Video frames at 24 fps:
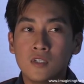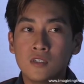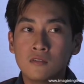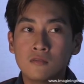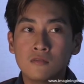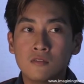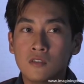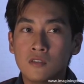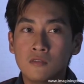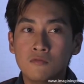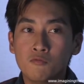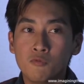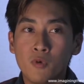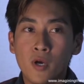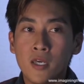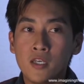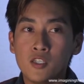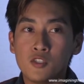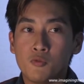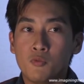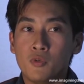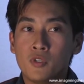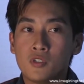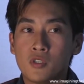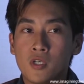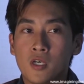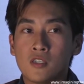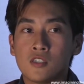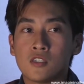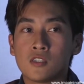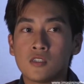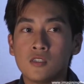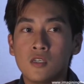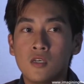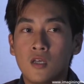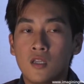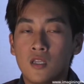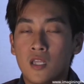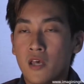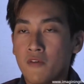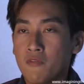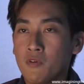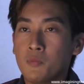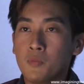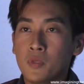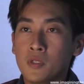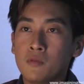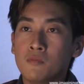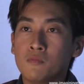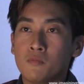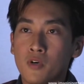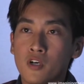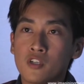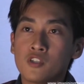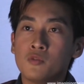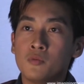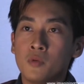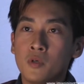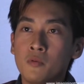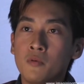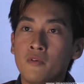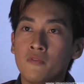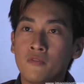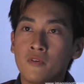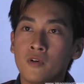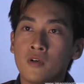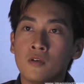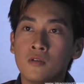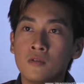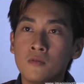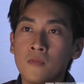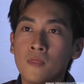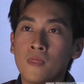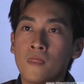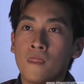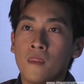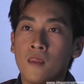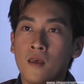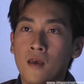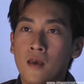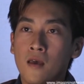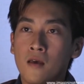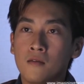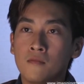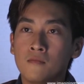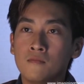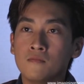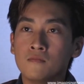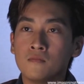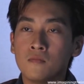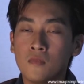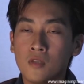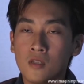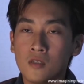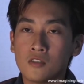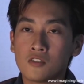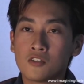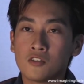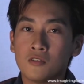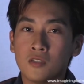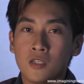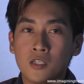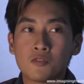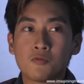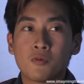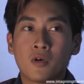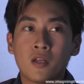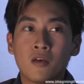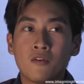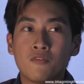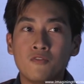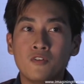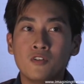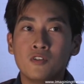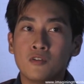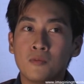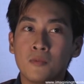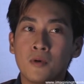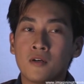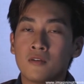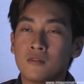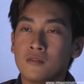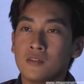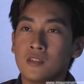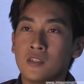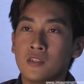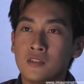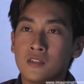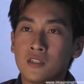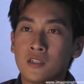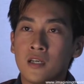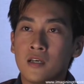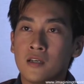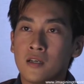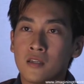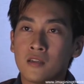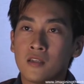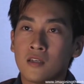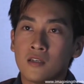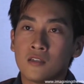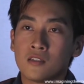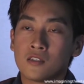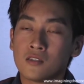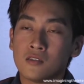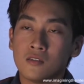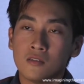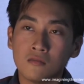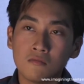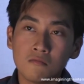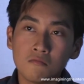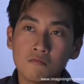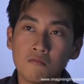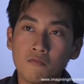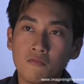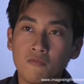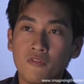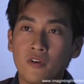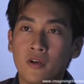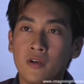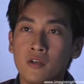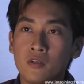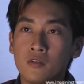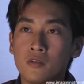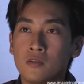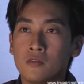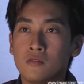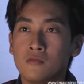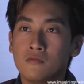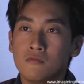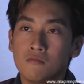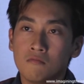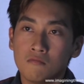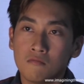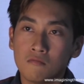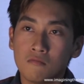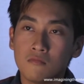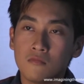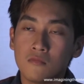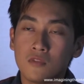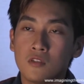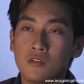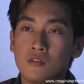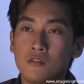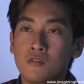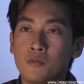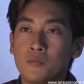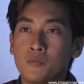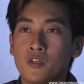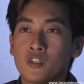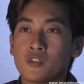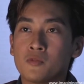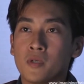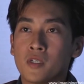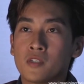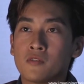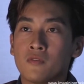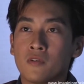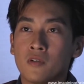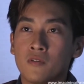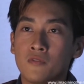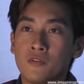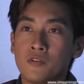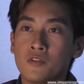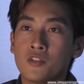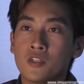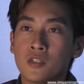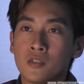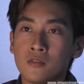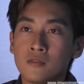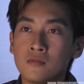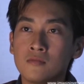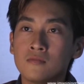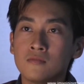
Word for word: in, in ways which has never been possible before. And so that's what I feel about the internet. I think it's very good, good prospects for the future.